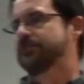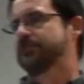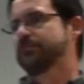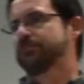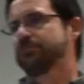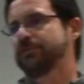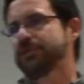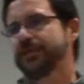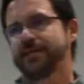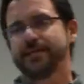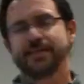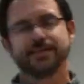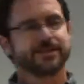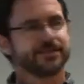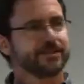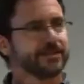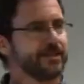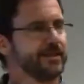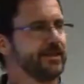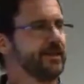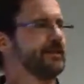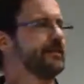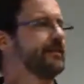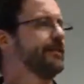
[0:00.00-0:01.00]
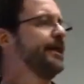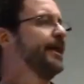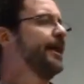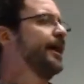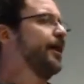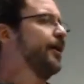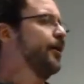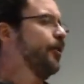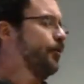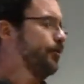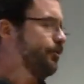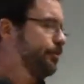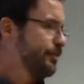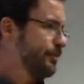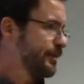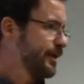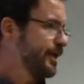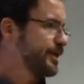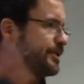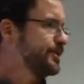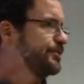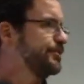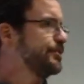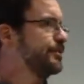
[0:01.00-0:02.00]
in place, get the help
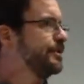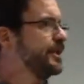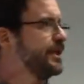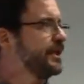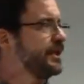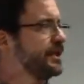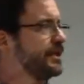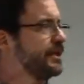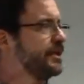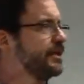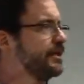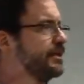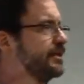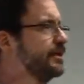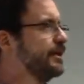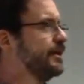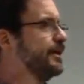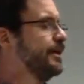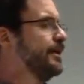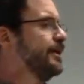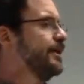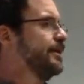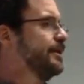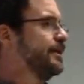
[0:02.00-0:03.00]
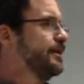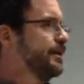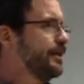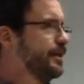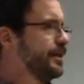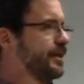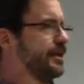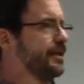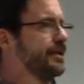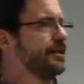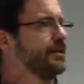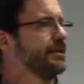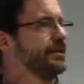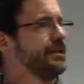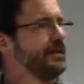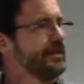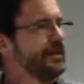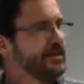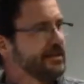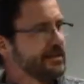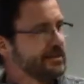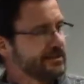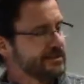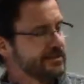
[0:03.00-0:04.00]
that you need to get it
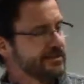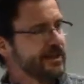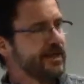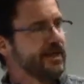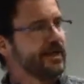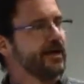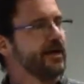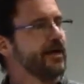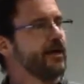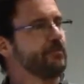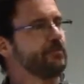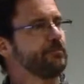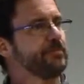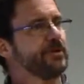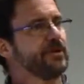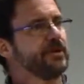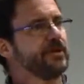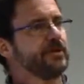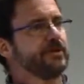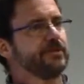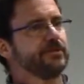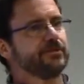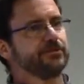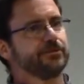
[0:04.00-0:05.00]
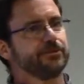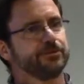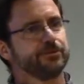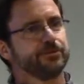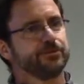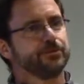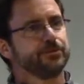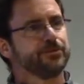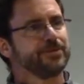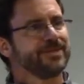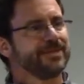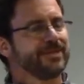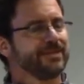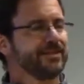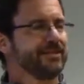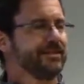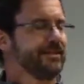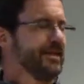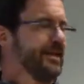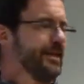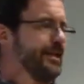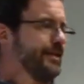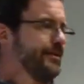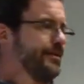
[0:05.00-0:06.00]
set up, to
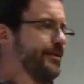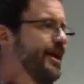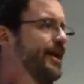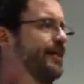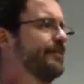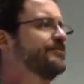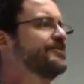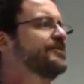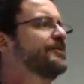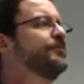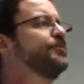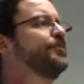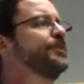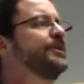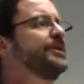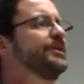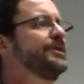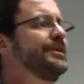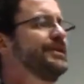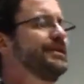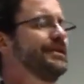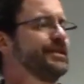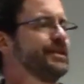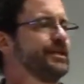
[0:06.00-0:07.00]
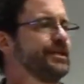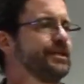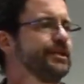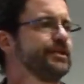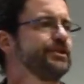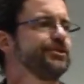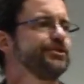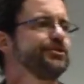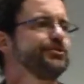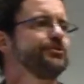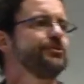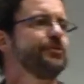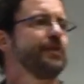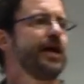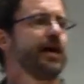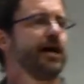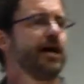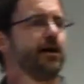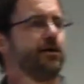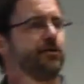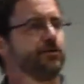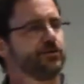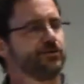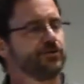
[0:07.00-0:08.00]
have someone teach you
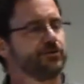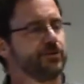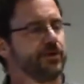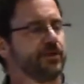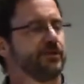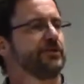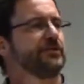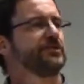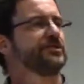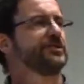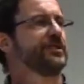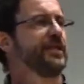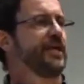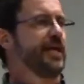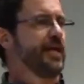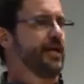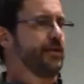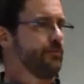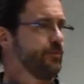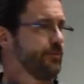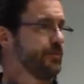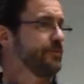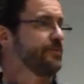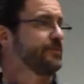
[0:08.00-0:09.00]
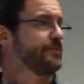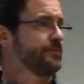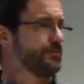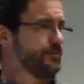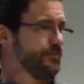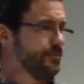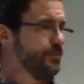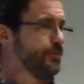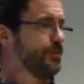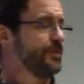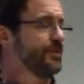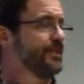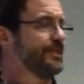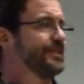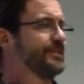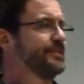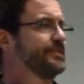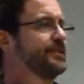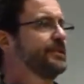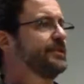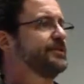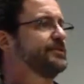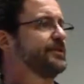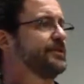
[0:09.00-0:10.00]
how to understand what these
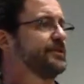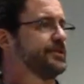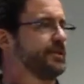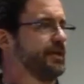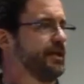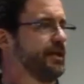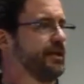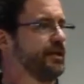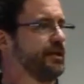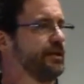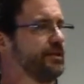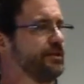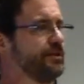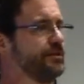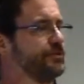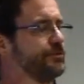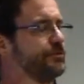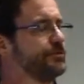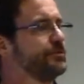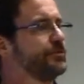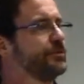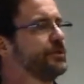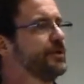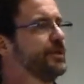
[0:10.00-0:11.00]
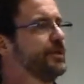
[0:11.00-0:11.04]
things are telling you.